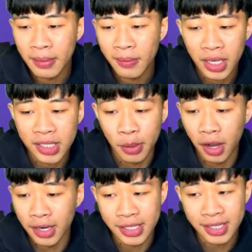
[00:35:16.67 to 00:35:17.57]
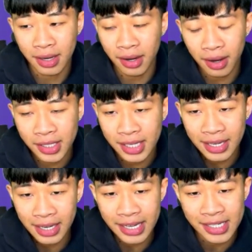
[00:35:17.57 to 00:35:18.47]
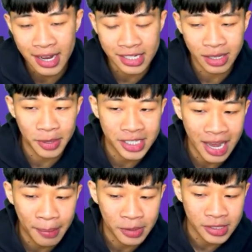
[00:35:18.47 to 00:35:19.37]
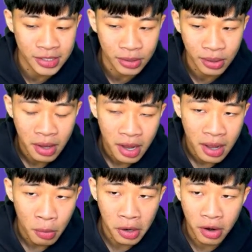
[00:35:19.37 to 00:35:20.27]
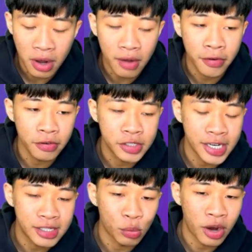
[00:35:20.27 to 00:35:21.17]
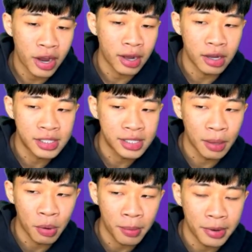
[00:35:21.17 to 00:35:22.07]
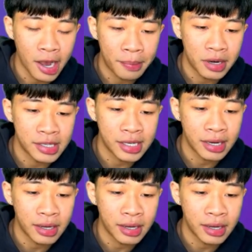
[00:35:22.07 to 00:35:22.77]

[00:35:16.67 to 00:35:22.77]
To be honest, I still think Isaac is the best captain. So whether or not if I was chasing rank, I'd still probably captain Isaac.